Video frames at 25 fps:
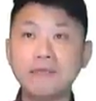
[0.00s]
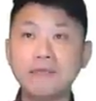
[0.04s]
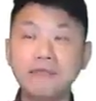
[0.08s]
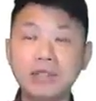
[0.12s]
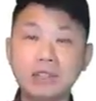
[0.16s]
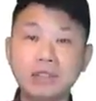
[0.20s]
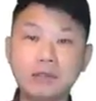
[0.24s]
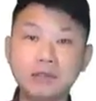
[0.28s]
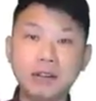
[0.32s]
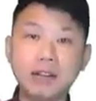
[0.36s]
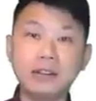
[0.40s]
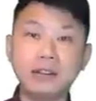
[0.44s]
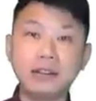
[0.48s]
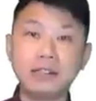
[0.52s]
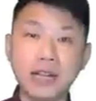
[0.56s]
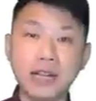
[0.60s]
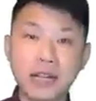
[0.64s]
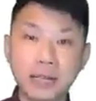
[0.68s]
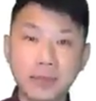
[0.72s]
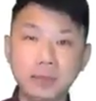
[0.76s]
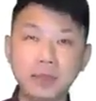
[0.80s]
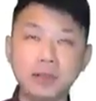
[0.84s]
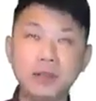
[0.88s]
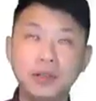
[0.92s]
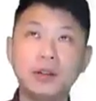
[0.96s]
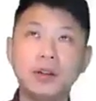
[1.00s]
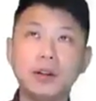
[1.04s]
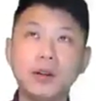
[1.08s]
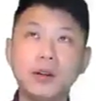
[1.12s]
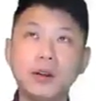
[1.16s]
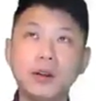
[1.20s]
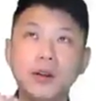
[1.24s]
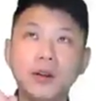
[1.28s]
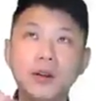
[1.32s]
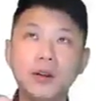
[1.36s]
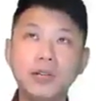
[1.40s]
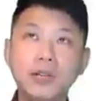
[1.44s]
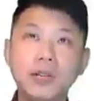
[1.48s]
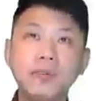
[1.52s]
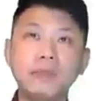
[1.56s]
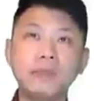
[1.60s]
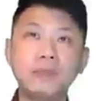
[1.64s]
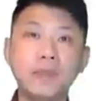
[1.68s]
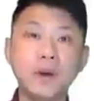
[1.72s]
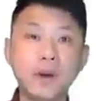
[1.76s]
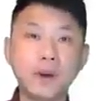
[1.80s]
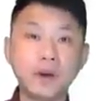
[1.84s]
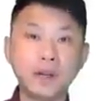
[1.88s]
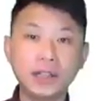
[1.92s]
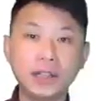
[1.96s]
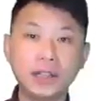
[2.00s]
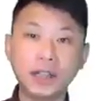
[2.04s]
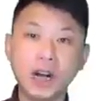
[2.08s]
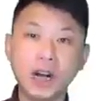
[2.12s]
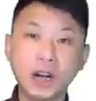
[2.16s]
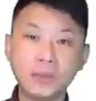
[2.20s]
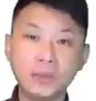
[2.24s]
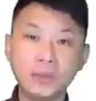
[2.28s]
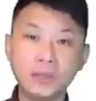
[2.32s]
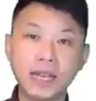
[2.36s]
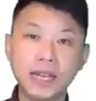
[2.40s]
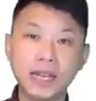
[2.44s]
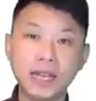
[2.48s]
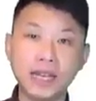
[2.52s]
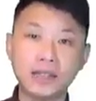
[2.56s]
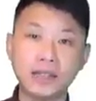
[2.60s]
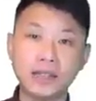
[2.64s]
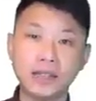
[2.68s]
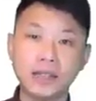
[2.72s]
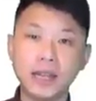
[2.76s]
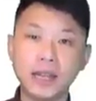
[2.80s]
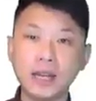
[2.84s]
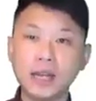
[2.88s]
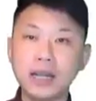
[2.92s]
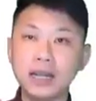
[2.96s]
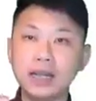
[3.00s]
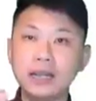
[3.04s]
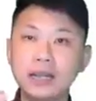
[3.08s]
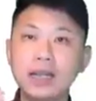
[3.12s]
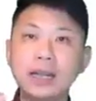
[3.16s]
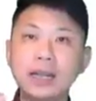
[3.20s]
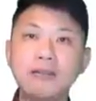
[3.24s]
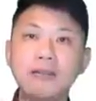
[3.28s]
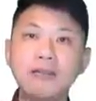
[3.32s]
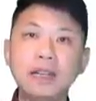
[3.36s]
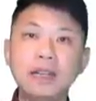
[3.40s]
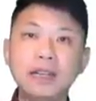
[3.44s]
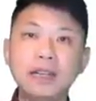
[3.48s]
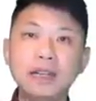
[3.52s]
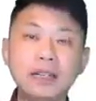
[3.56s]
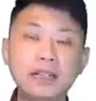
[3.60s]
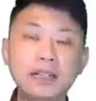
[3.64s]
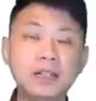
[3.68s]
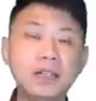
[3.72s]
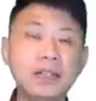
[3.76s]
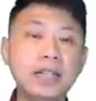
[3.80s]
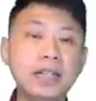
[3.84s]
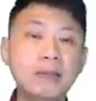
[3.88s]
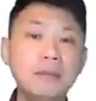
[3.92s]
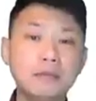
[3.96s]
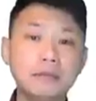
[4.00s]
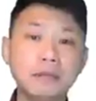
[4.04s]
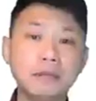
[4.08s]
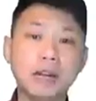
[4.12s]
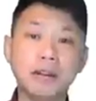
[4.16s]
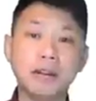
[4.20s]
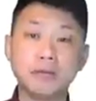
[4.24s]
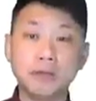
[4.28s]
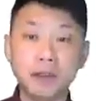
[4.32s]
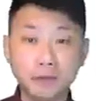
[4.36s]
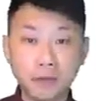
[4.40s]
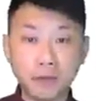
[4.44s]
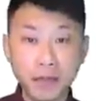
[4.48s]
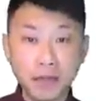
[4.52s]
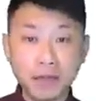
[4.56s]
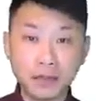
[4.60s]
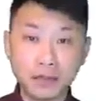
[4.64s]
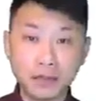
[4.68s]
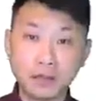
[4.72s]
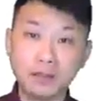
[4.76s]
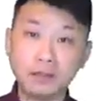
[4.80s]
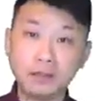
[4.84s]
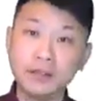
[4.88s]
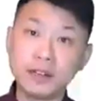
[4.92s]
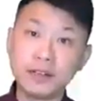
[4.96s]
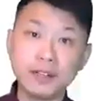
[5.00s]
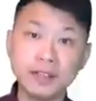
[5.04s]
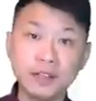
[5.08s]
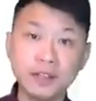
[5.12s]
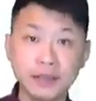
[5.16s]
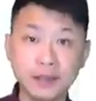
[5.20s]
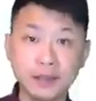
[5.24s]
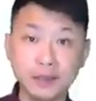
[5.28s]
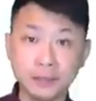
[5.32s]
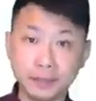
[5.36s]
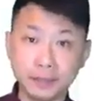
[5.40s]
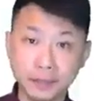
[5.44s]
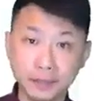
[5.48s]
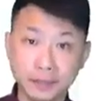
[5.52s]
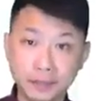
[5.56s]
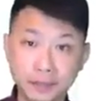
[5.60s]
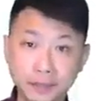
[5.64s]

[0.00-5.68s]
and we try to capture all the important objects that we need to keep track within the software system.